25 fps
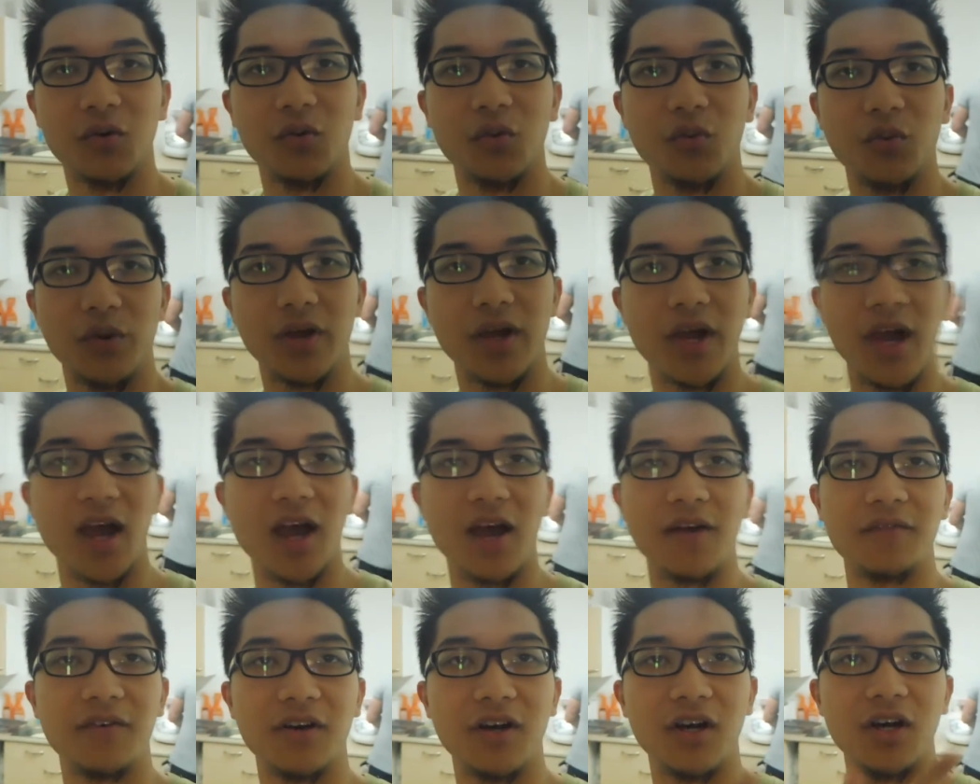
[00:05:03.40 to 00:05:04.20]
We
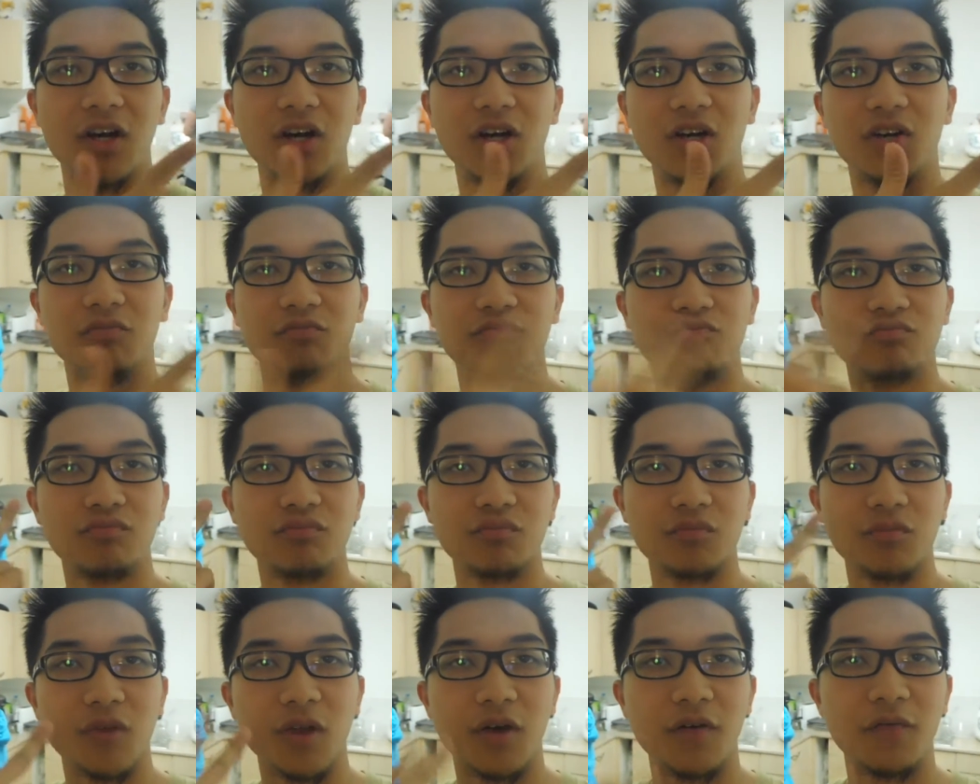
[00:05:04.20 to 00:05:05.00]
have uh,
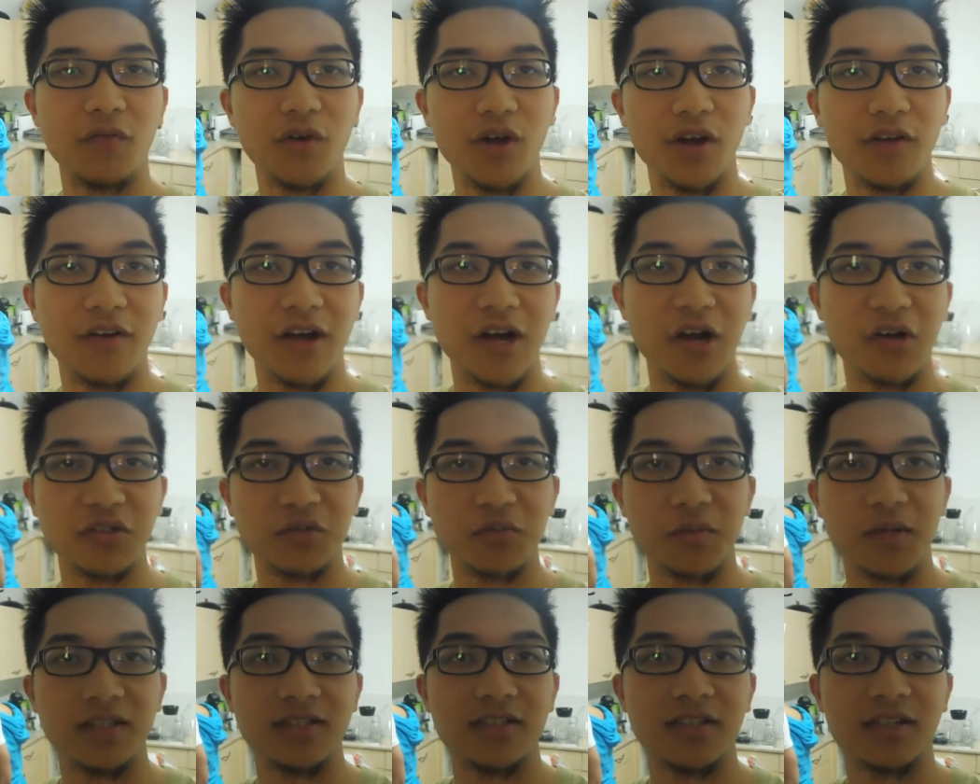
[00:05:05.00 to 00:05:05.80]
three of our
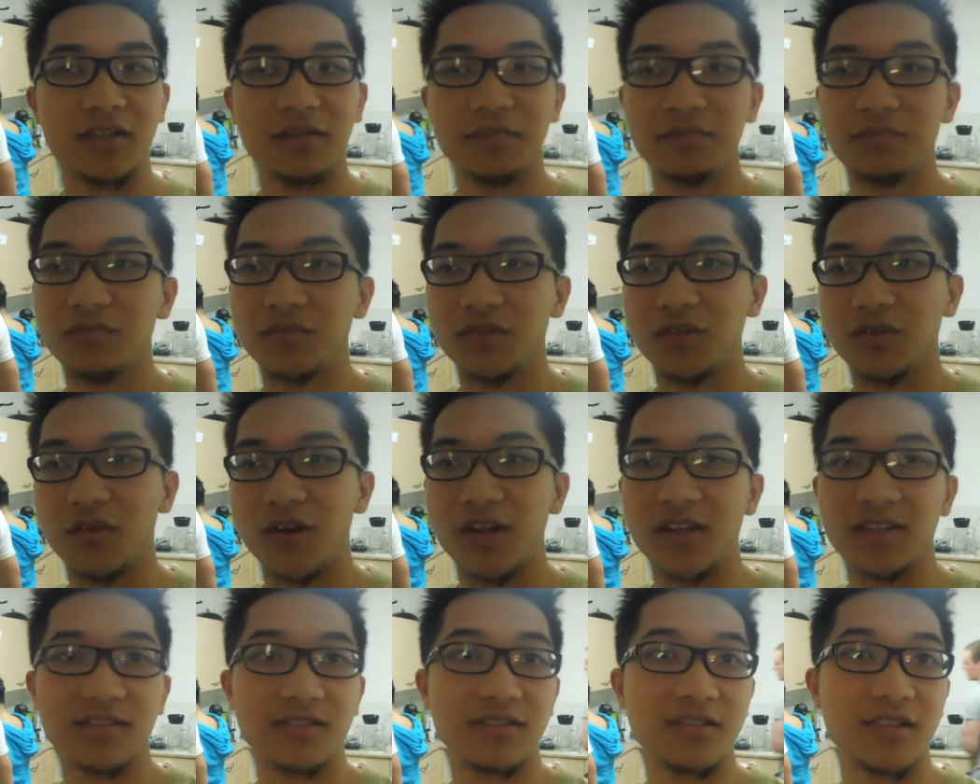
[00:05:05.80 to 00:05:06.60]
housemates here. The
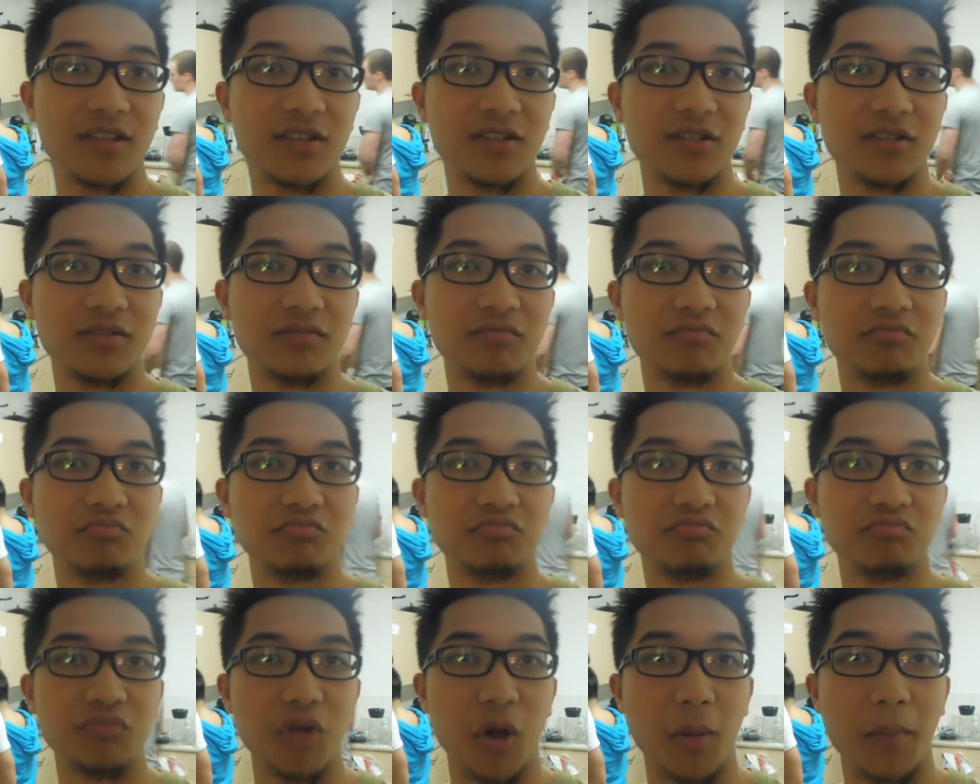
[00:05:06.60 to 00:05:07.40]
rest still
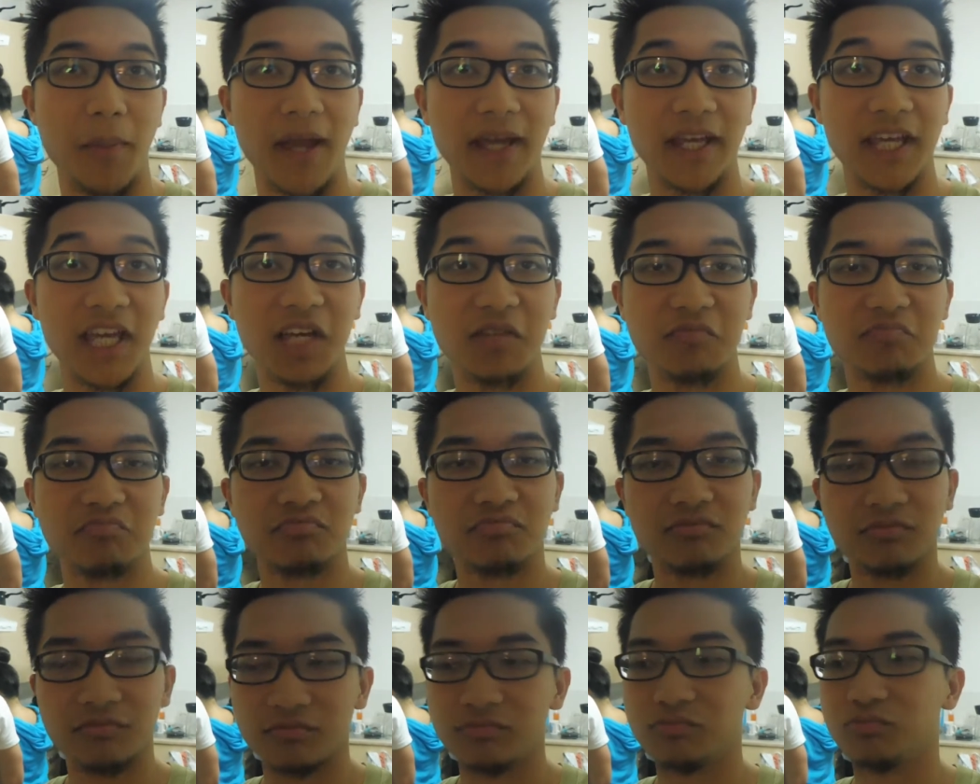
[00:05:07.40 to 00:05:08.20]
not back yet.
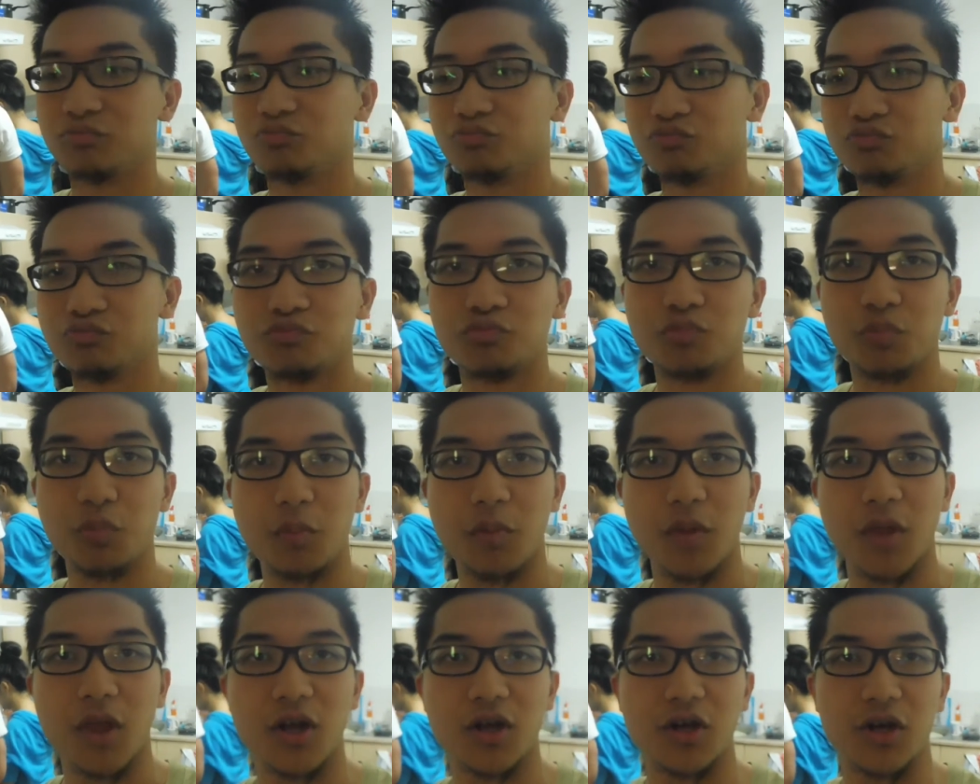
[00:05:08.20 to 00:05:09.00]

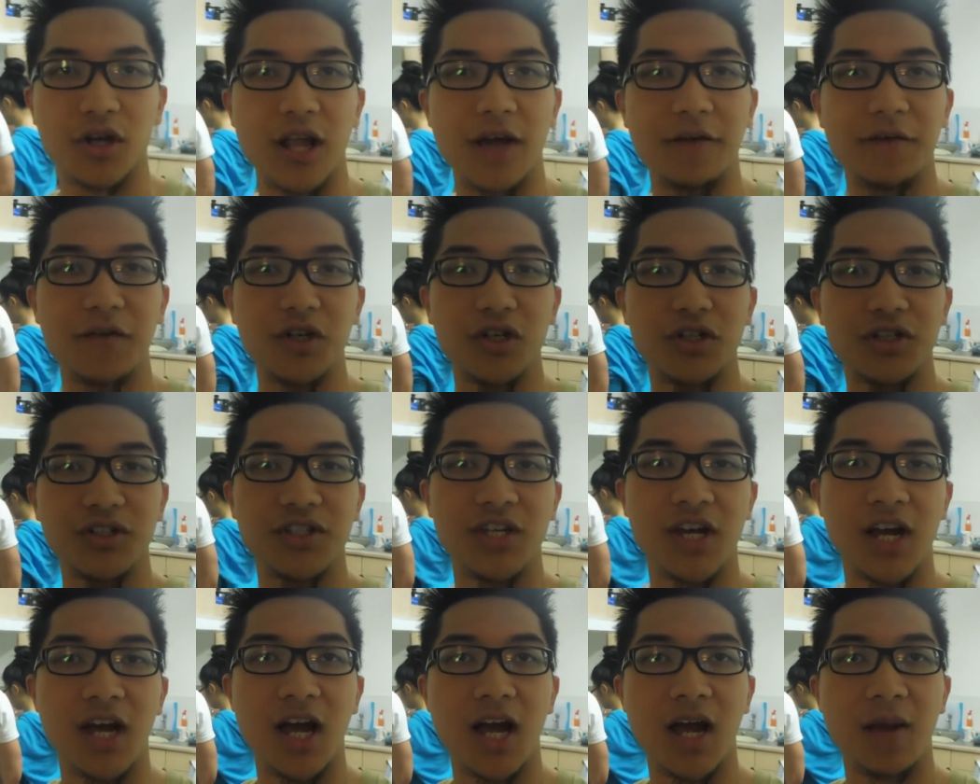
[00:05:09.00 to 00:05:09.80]
We're gonna have a good
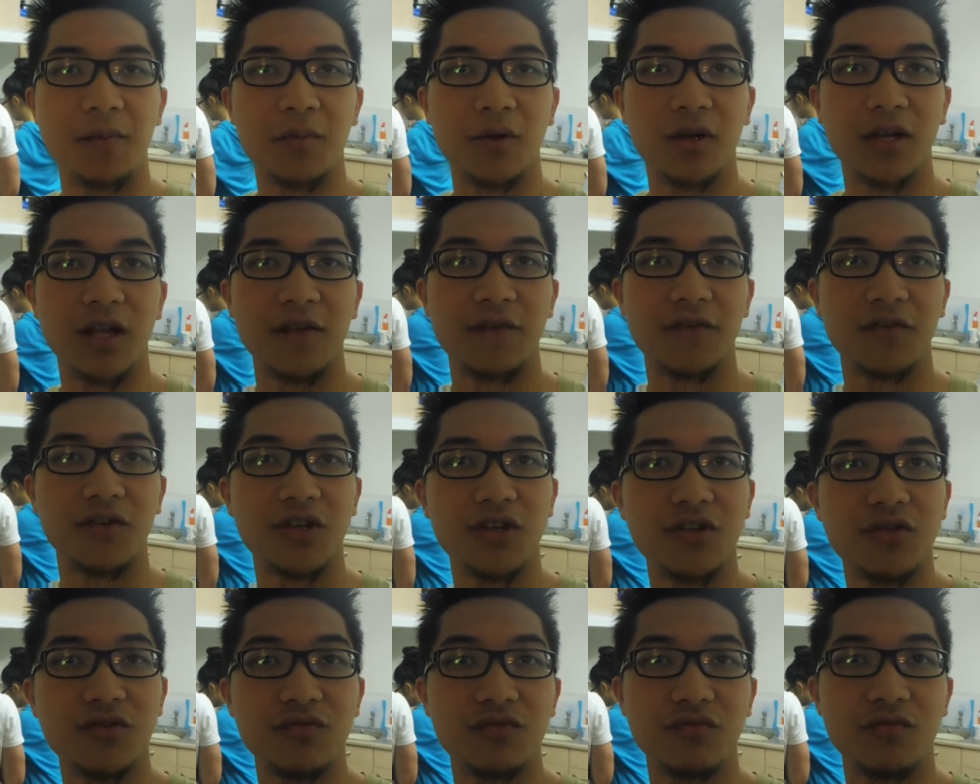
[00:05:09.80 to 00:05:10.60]
time. We're gonna have
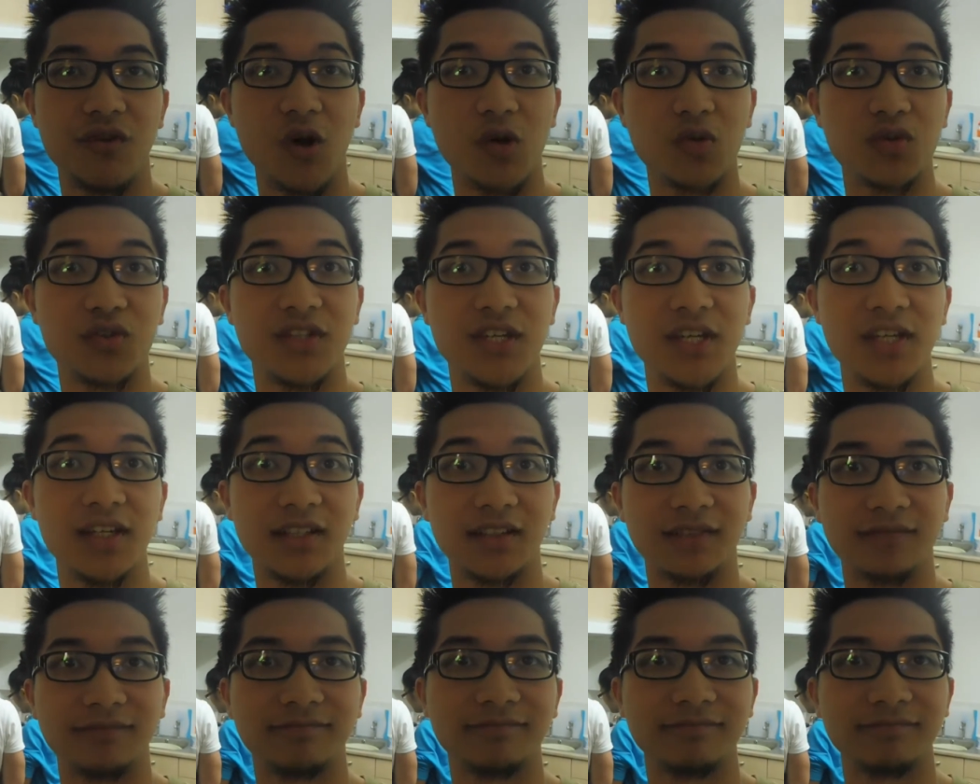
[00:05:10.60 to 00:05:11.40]
good roast dinner.
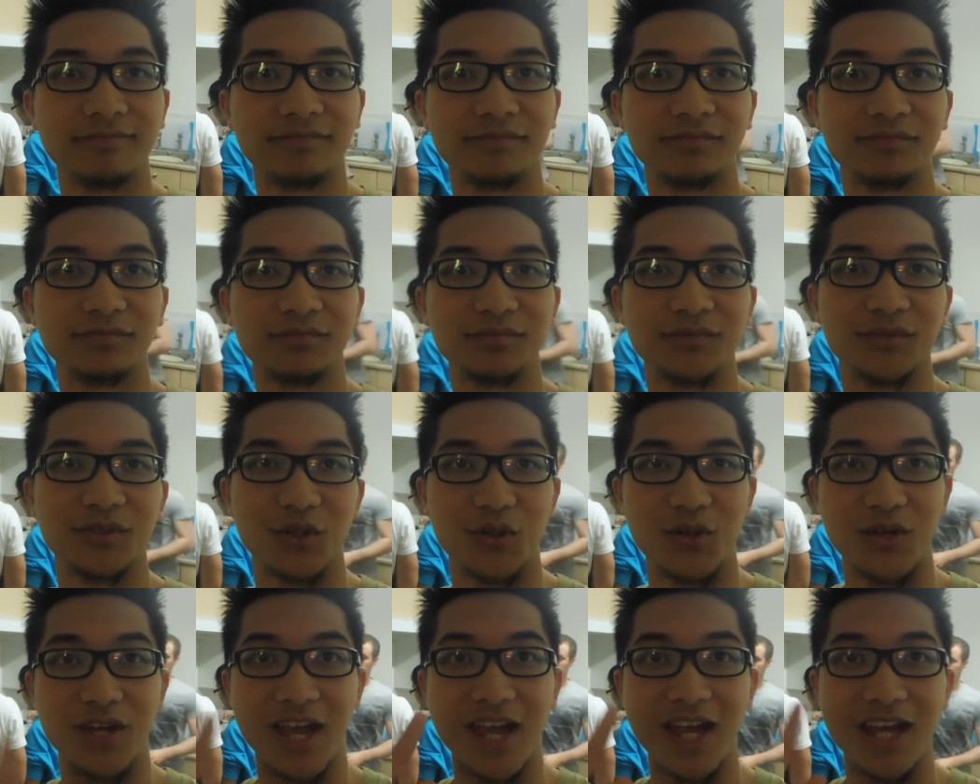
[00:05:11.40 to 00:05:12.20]

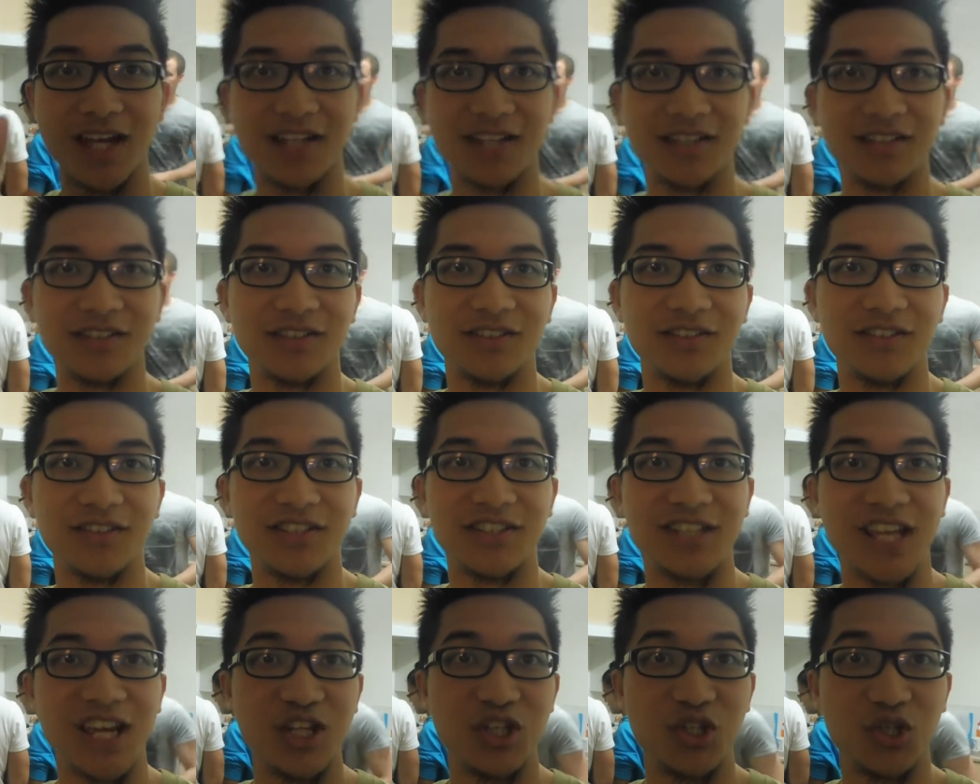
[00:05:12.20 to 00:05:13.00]
So yeah,
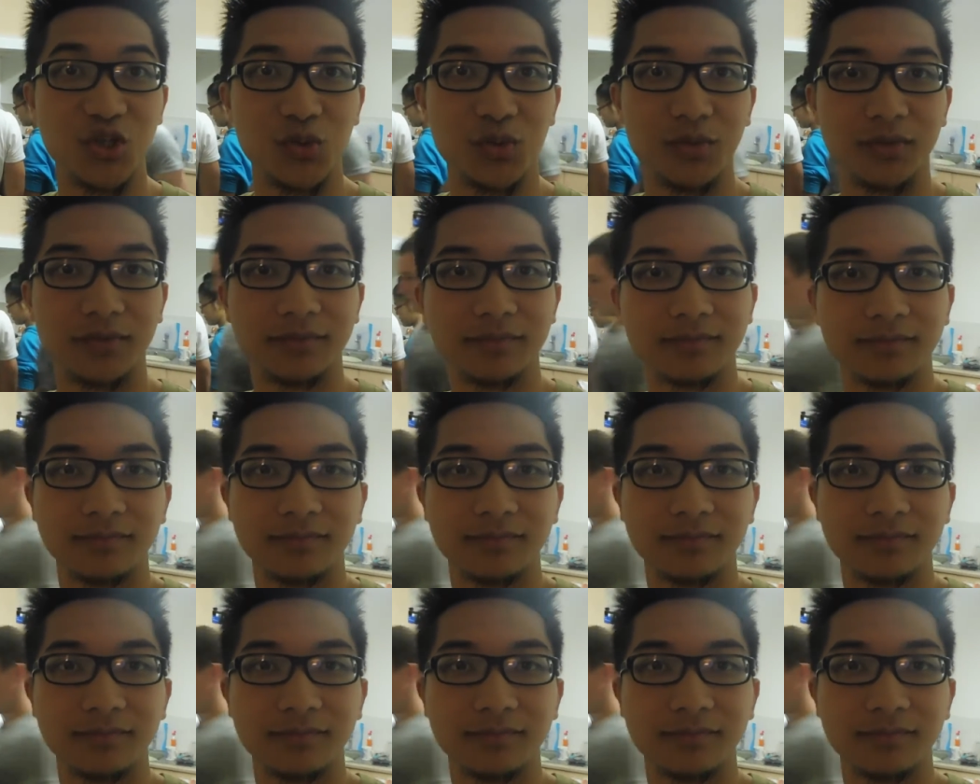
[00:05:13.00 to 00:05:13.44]
stay tuned.